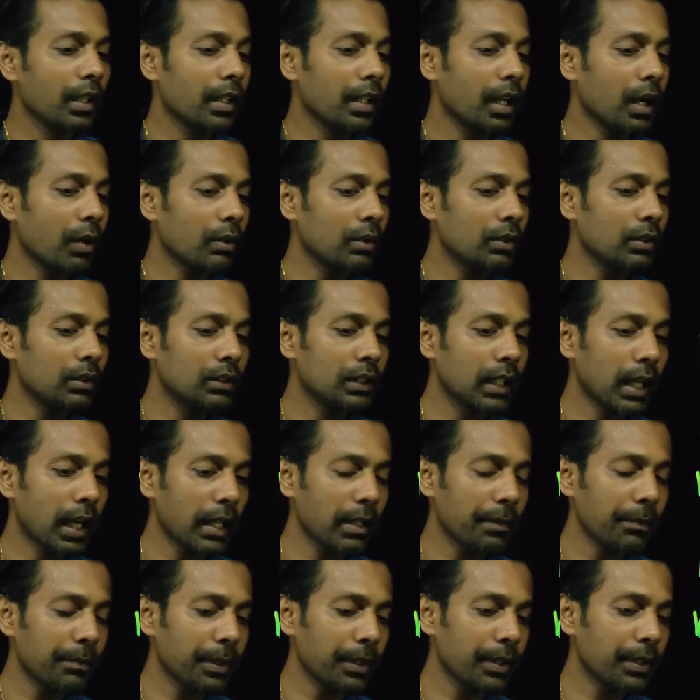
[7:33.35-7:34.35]
Now
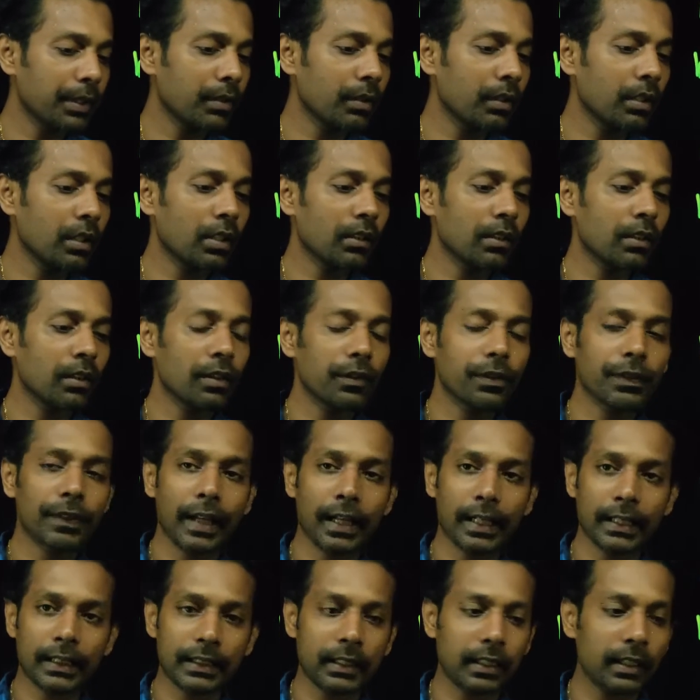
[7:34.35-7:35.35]
that particular
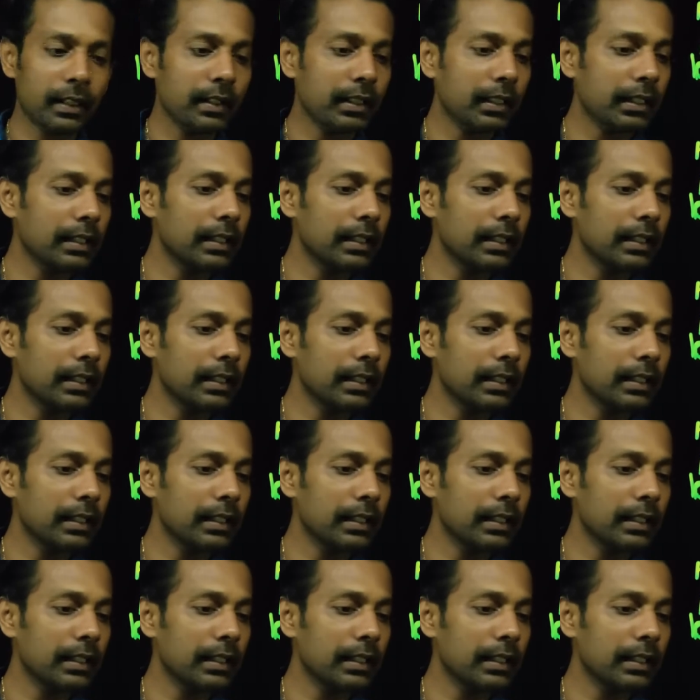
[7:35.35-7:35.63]
factor